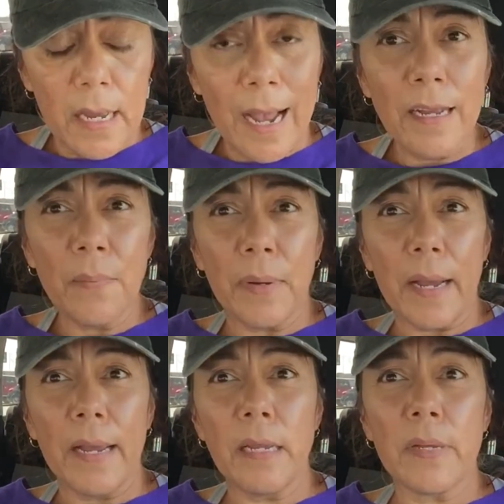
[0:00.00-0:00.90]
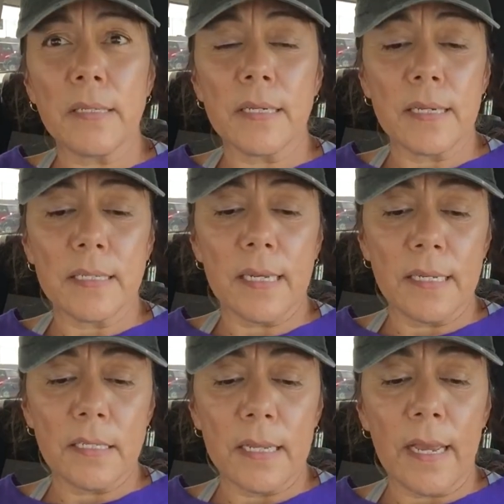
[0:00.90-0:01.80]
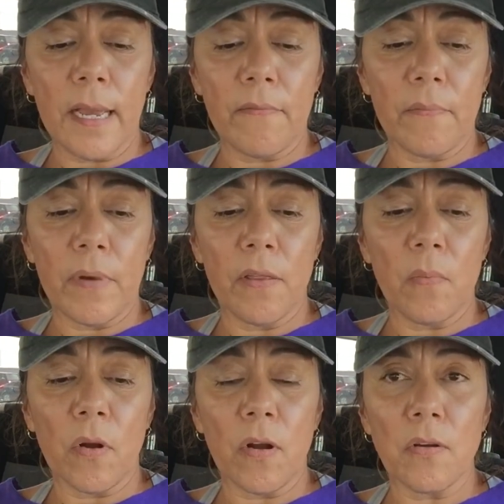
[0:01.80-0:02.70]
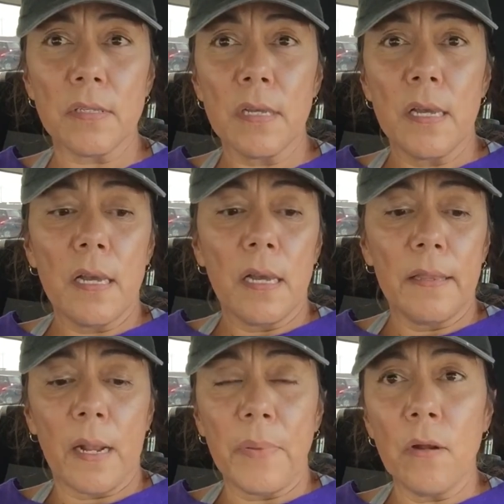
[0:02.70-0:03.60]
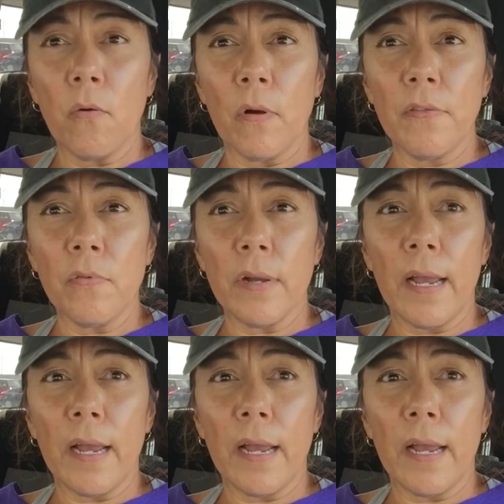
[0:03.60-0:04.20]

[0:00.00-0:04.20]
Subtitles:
I didn't buy any because, like I said, I have other markers that I've been going through.